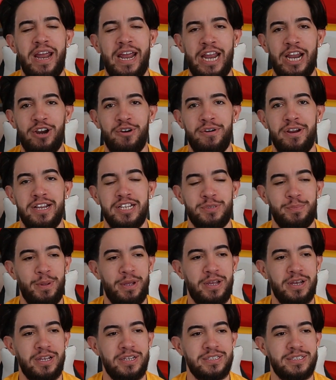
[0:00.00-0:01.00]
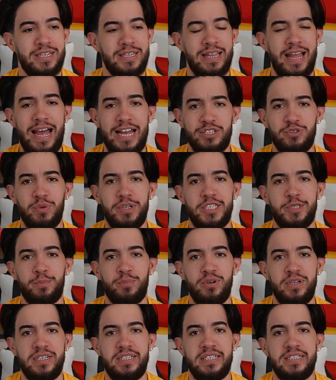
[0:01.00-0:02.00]
areas because in last week's
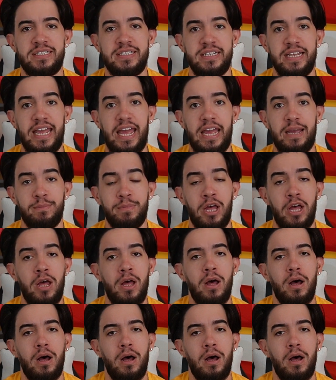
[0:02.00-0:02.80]
preseason game,